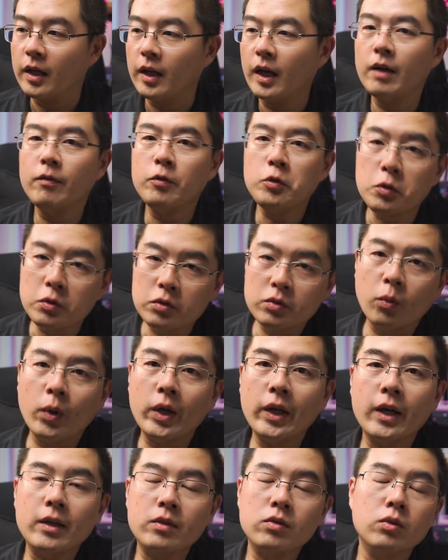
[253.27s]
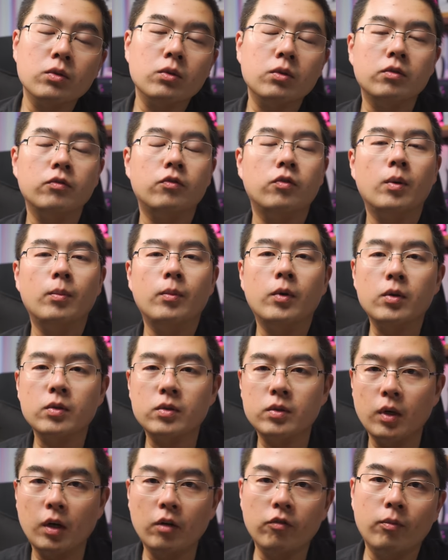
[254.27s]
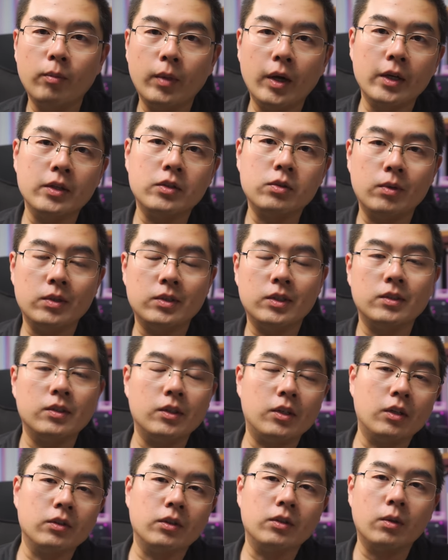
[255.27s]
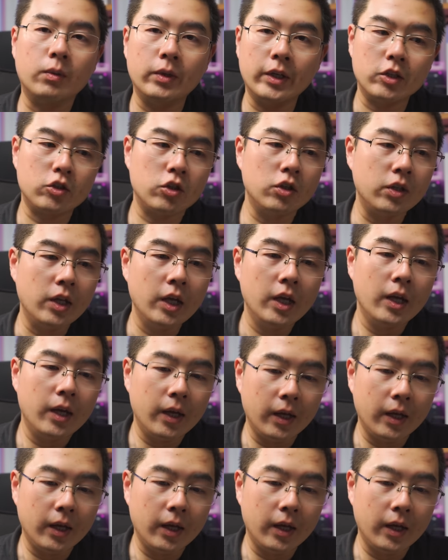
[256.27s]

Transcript: And I have used One X2 for most of my 360 content creation,